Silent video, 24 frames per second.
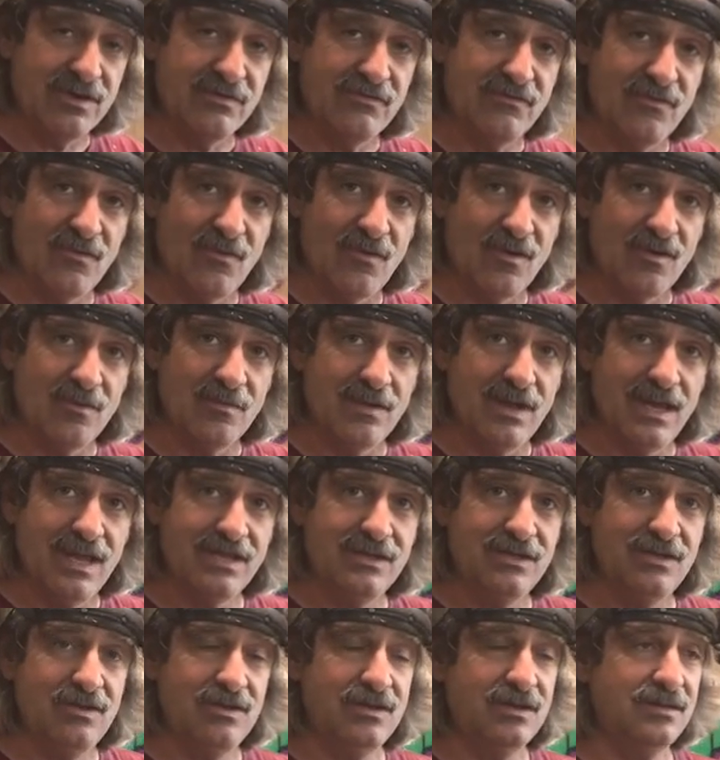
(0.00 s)
form,
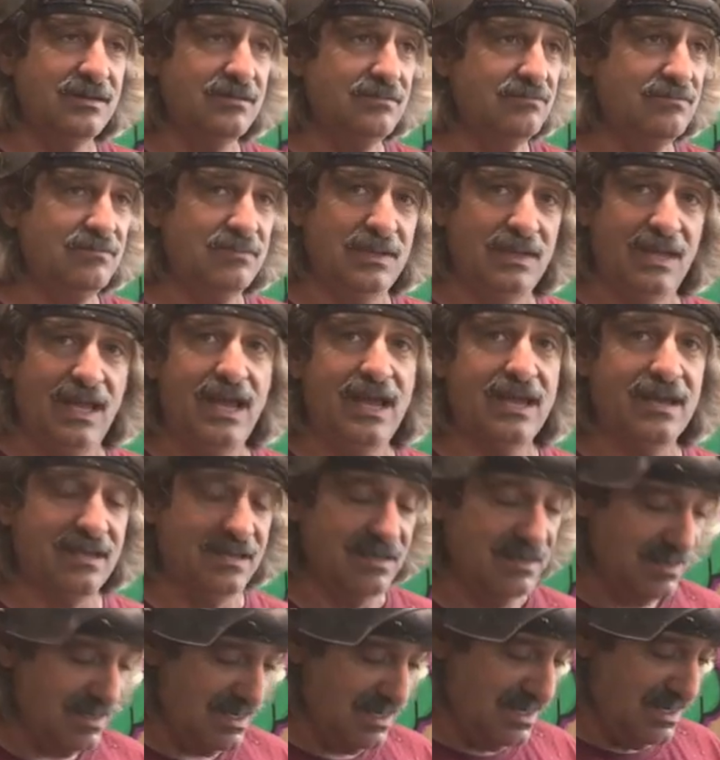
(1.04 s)
and you can play.
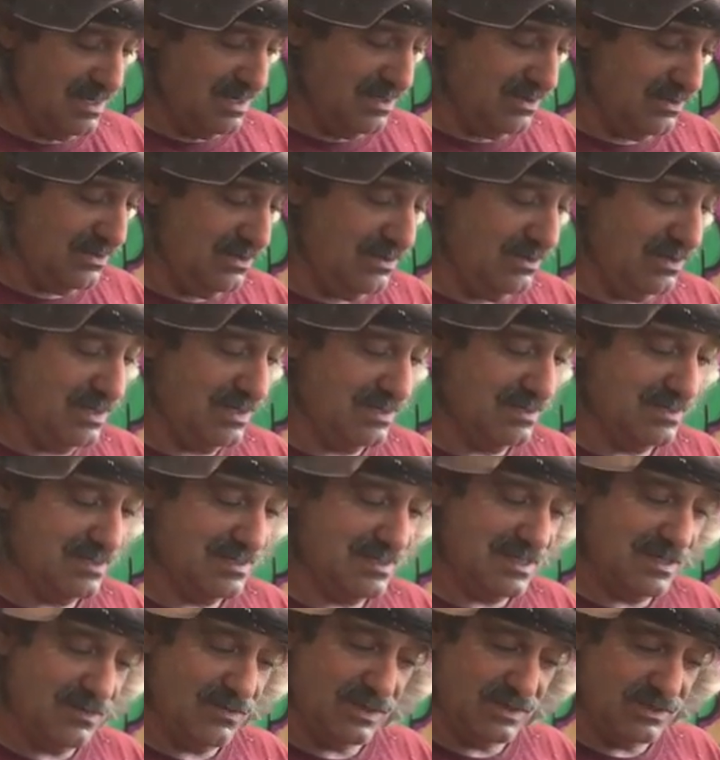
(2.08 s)
You can
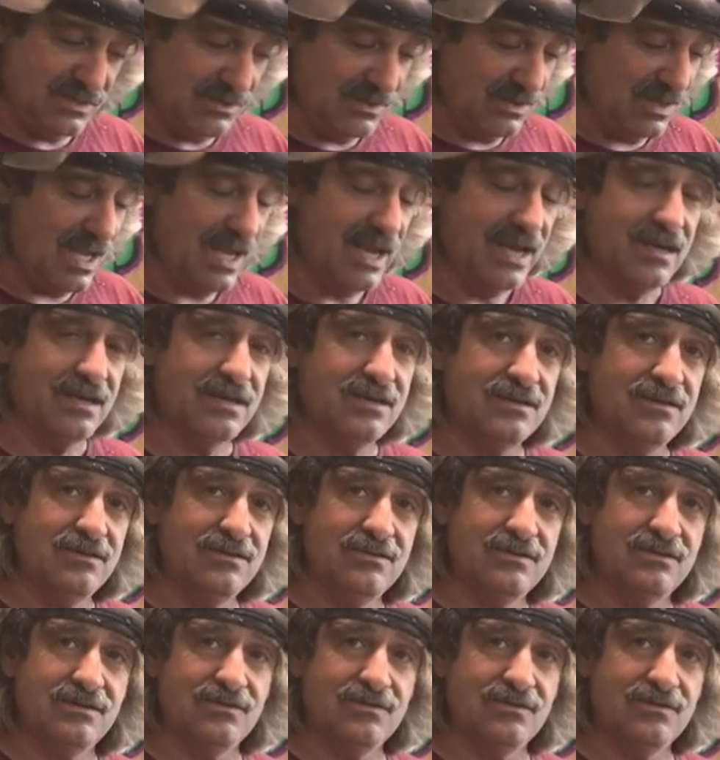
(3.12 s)
see what you like. You can